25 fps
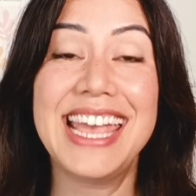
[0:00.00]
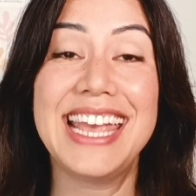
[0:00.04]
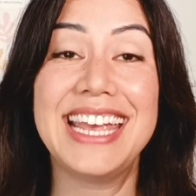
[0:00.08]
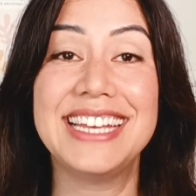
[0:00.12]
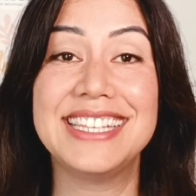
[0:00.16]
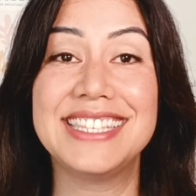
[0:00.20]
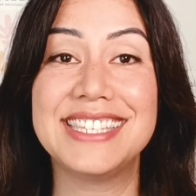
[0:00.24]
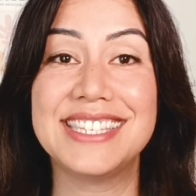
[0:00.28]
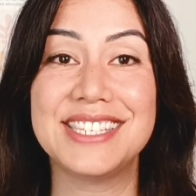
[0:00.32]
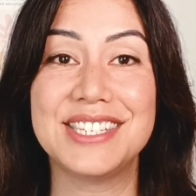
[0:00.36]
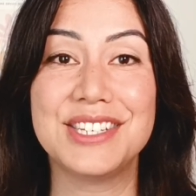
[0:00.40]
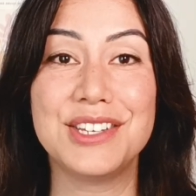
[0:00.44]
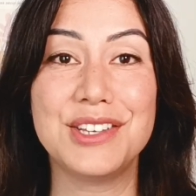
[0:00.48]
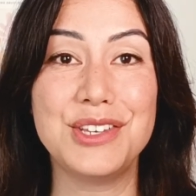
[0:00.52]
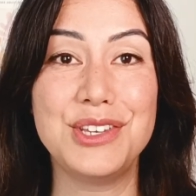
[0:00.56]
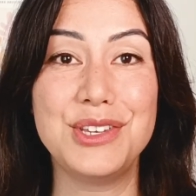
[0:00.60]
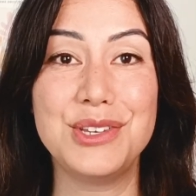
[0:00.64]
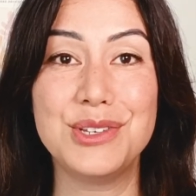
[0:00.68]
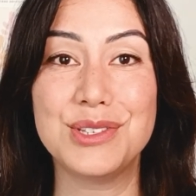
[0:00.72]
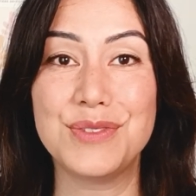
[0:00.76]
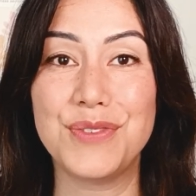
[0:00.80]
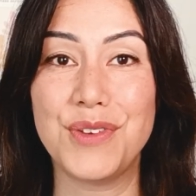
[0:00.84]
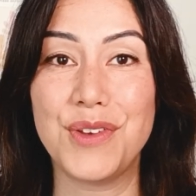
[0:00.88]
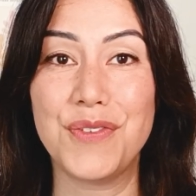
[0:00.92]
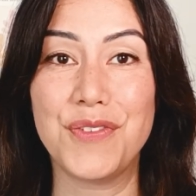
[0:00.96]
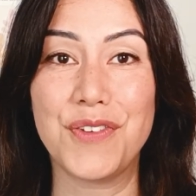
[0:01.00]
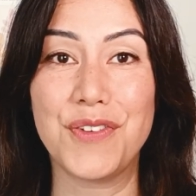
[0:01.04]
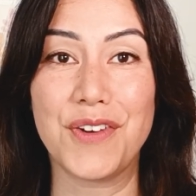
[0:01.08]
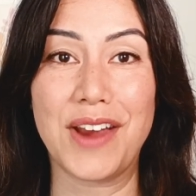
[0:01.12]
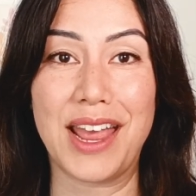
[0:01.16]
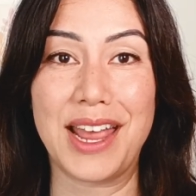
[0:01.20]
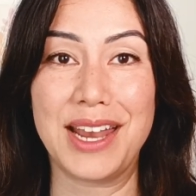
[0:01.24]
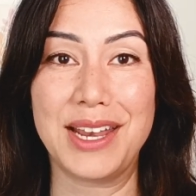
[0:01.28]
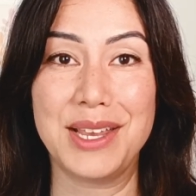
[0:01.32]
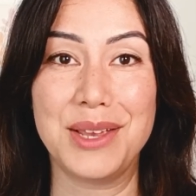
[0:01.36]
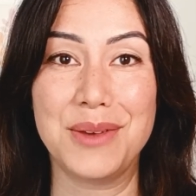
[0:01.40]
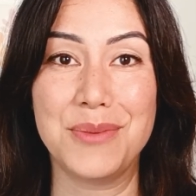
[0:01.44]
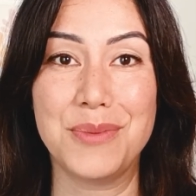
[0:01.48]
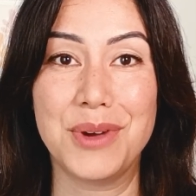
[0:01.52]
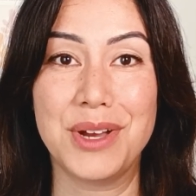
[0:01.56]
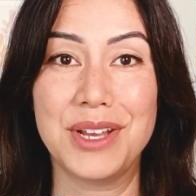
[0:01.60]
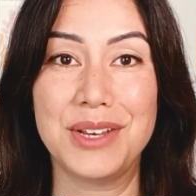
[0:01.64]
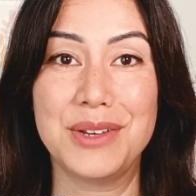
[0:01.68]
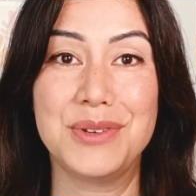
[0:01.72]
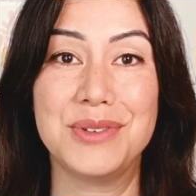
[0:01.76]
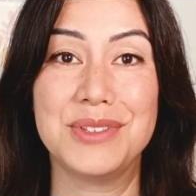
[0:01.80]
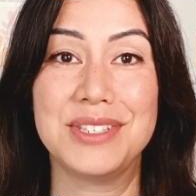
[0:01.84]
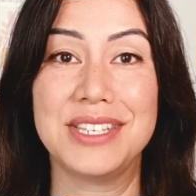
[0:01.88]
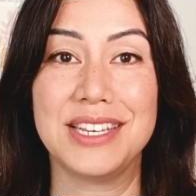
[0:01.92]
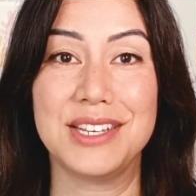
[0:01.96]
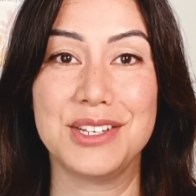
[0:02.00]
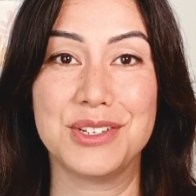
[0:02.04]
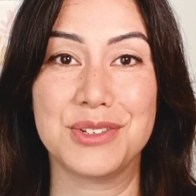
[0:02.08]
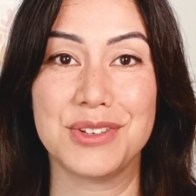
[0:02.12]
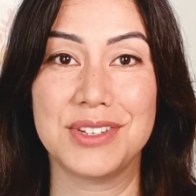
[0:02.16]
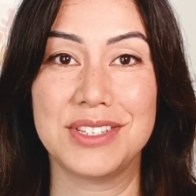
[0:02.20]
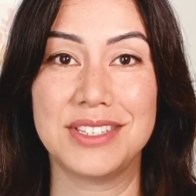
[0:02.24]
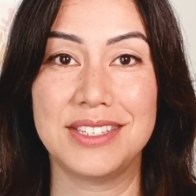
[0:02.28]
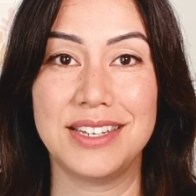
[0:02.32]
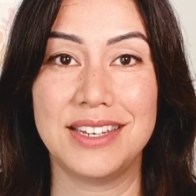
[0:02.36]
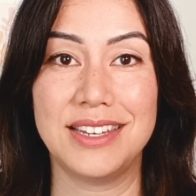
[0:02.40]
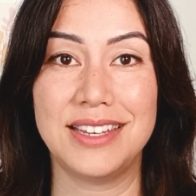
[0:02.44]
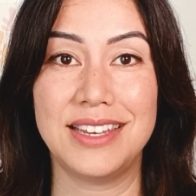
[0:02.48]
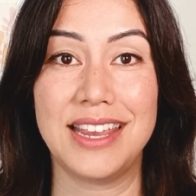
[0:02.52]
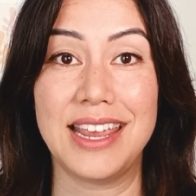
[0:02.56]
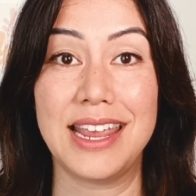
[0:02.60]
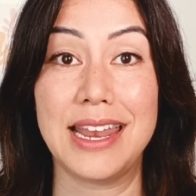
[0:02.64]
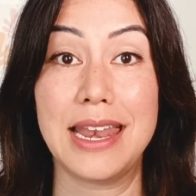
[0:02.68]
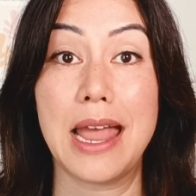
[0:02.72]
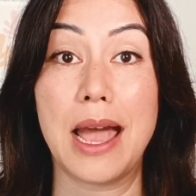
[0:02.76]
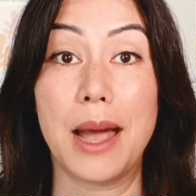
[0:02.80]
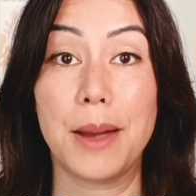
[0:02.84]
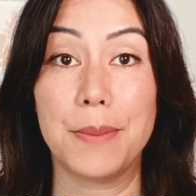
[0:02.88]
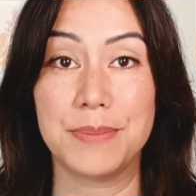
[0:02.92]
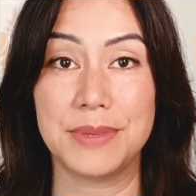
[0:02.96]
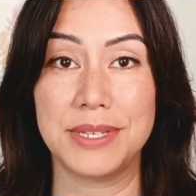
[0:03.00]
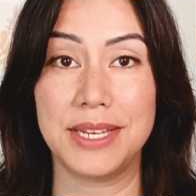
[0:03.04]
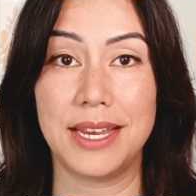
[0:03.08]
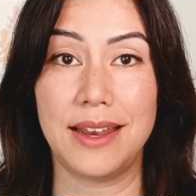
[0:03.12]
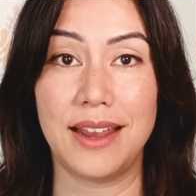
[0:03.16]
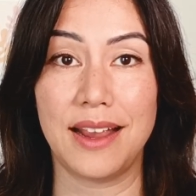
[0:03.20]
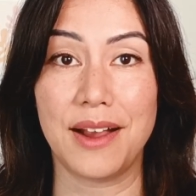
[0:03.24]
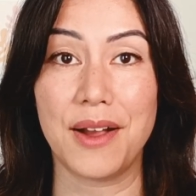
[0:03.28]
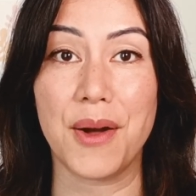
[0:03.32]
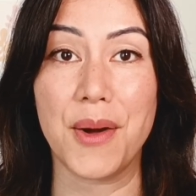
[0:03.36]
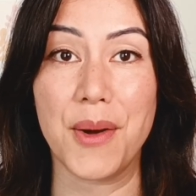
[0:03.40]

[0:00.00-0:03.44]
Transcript: it's still useful for anyone who's interested in updating a